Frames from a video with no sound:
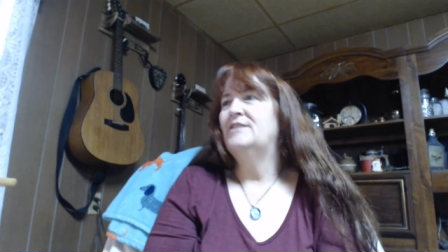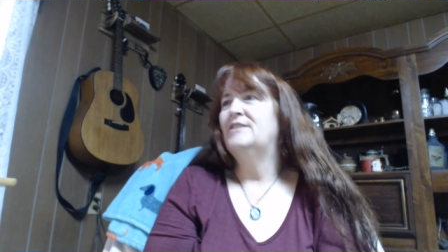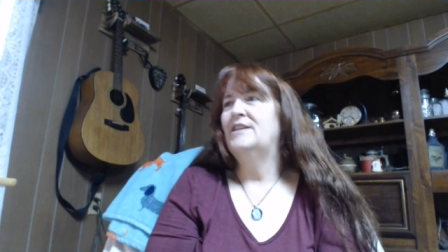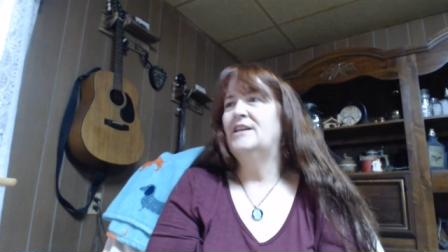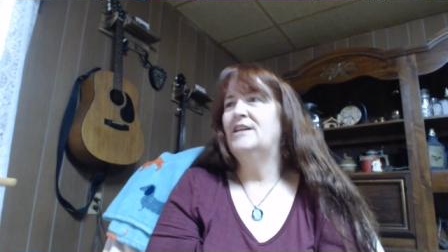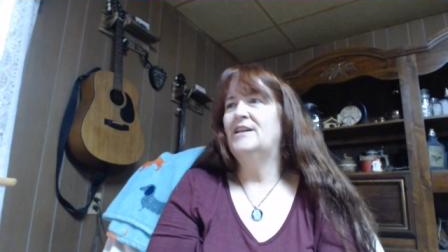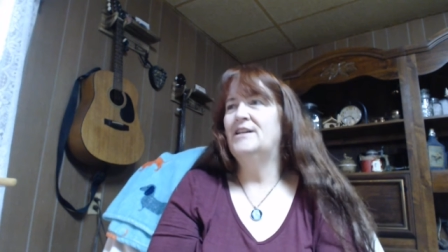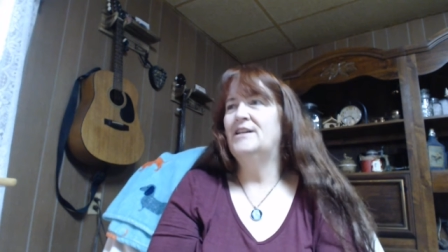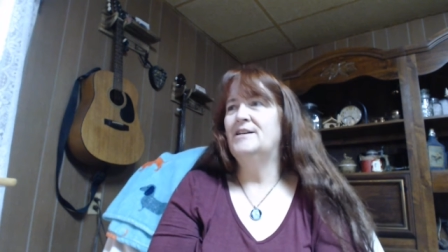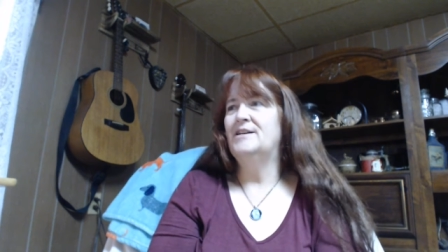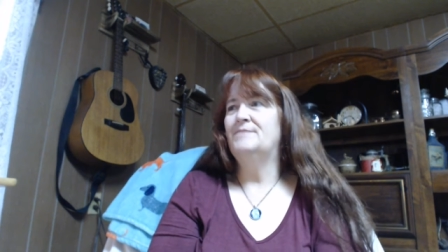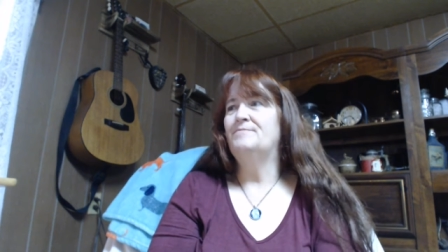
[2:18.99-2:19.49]

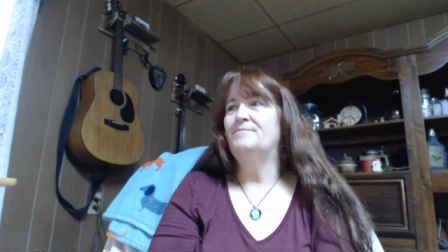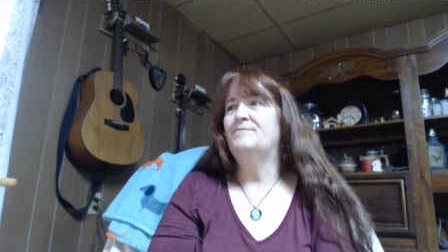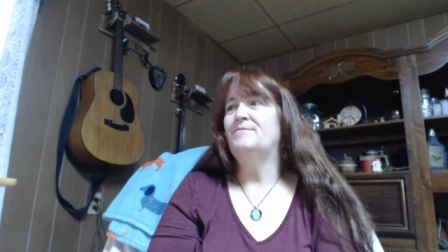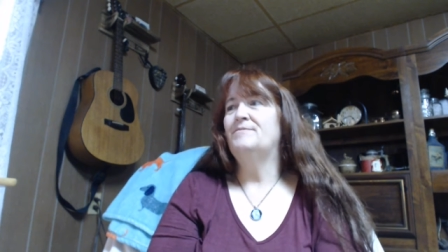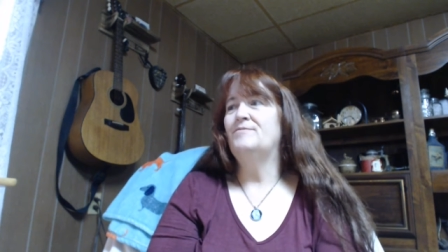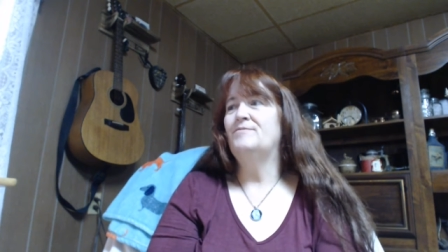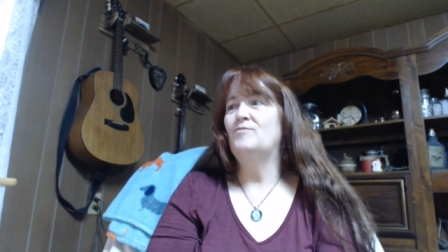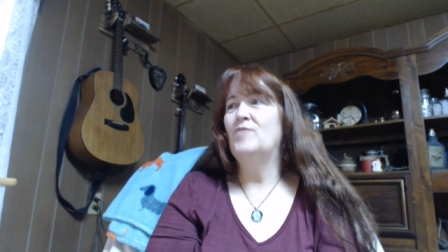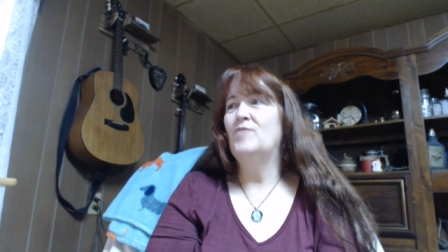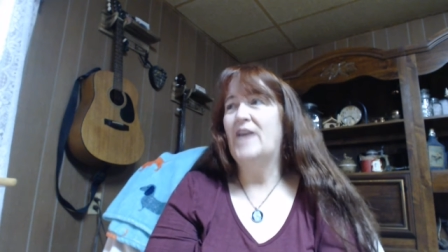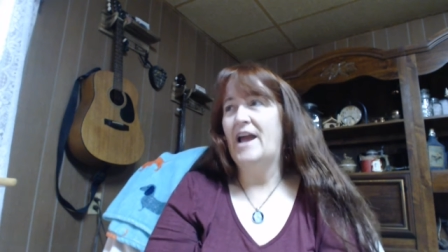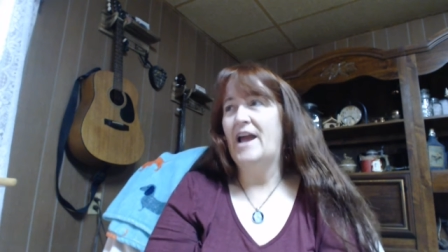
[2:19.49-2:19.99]
um,
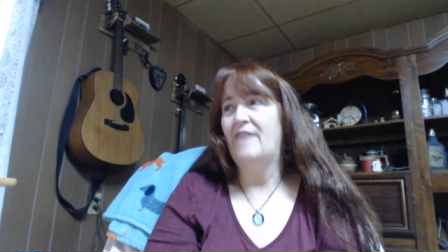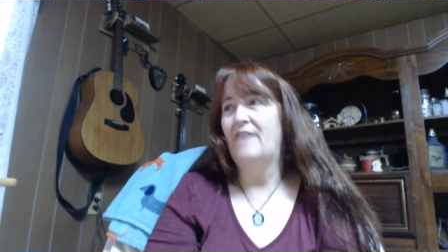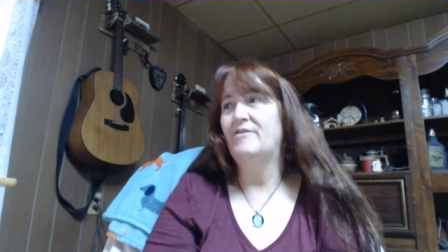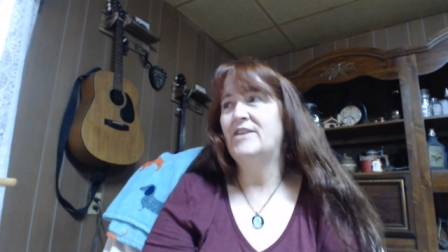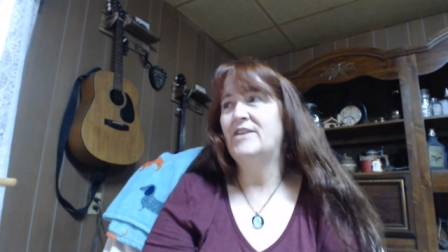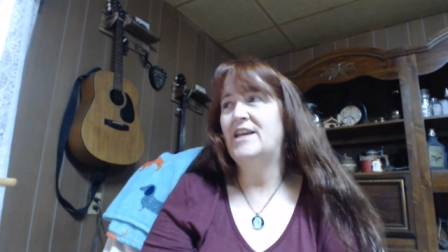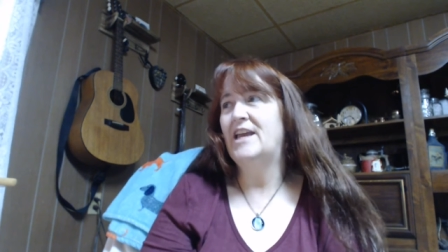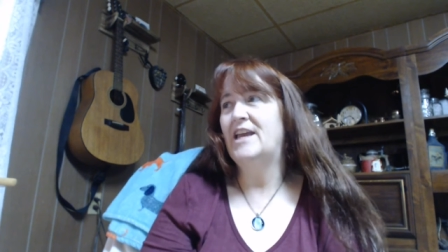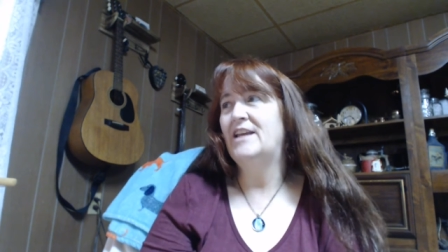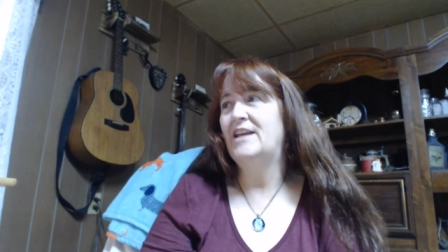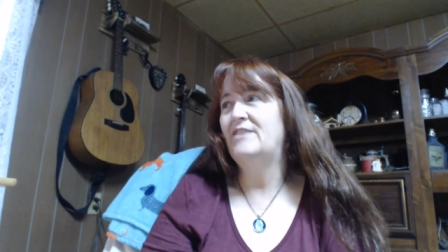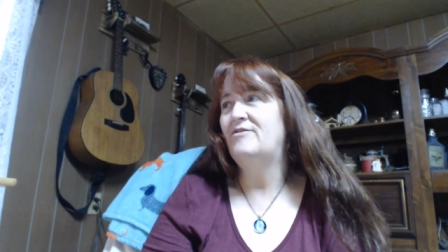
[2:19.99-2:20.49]
we have the
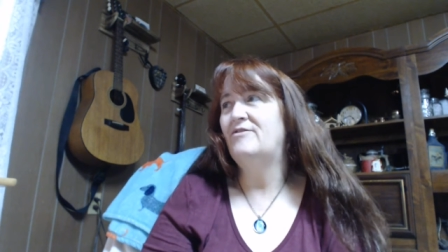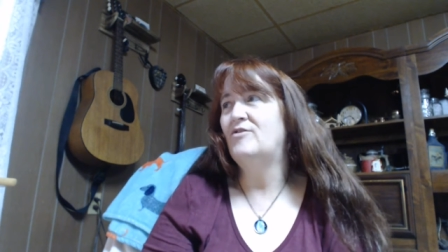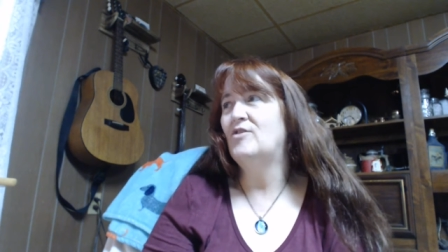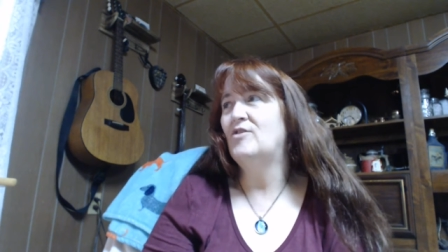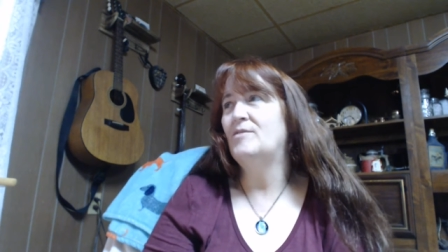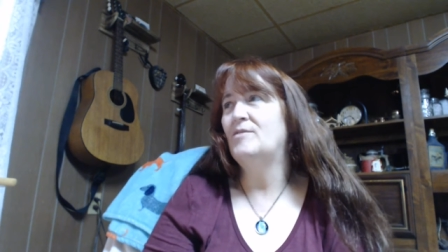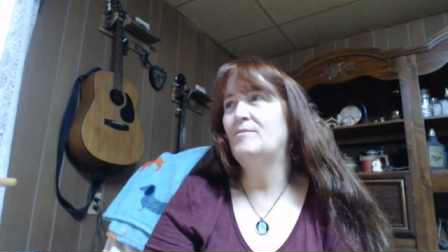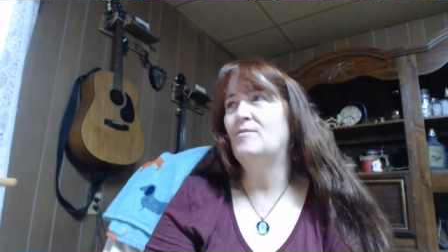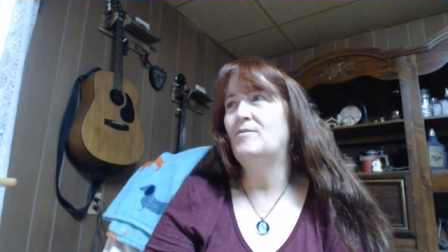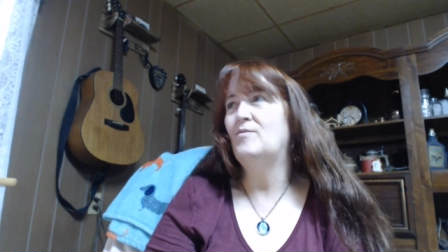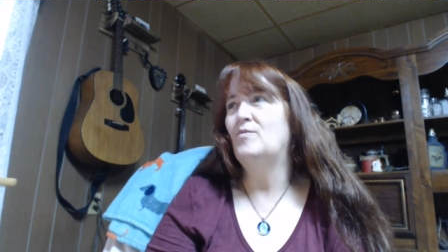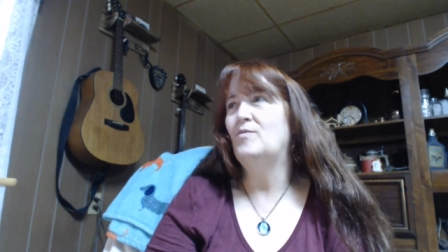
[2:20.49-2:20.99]
candy for him.